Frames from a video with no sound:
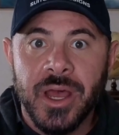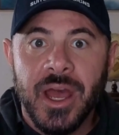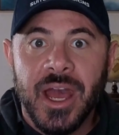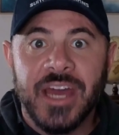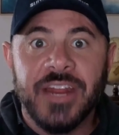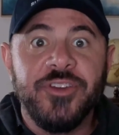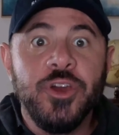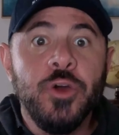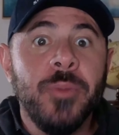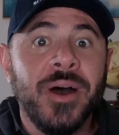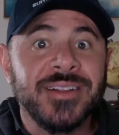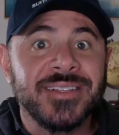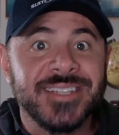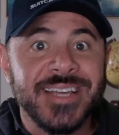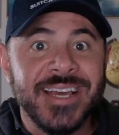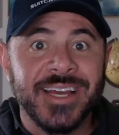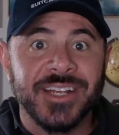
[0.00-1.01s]
And a few
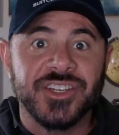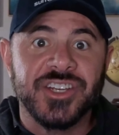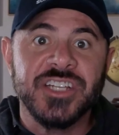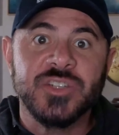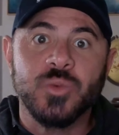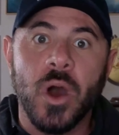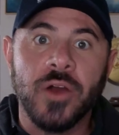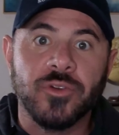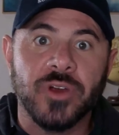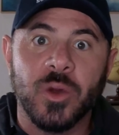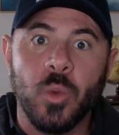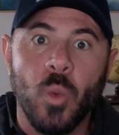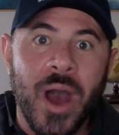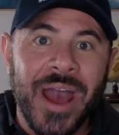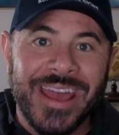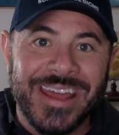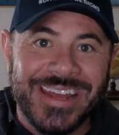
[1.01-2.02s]
months in, she's wondering
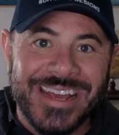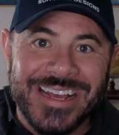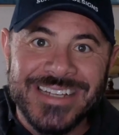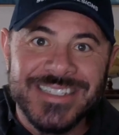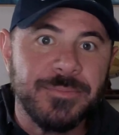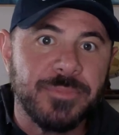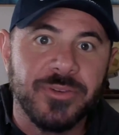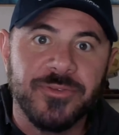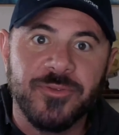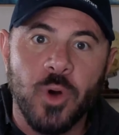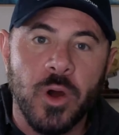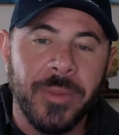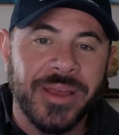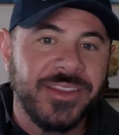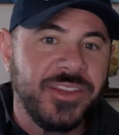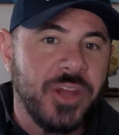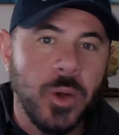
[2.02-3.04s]
why it isn't
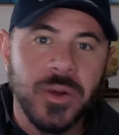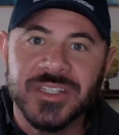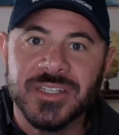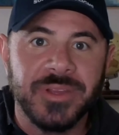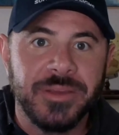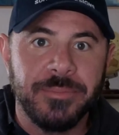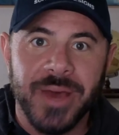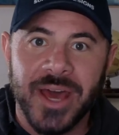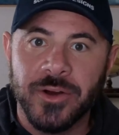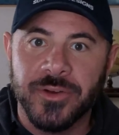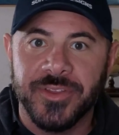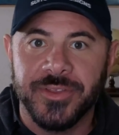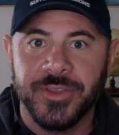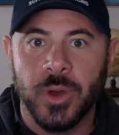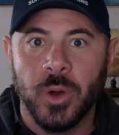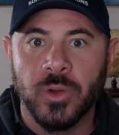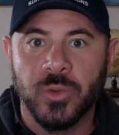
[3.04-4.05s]
performing noticeably better than
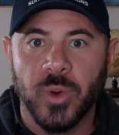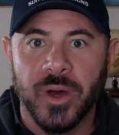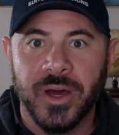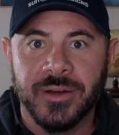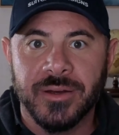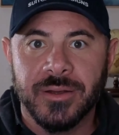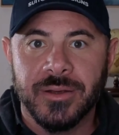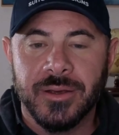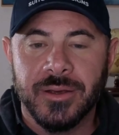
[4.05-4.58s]
the old one.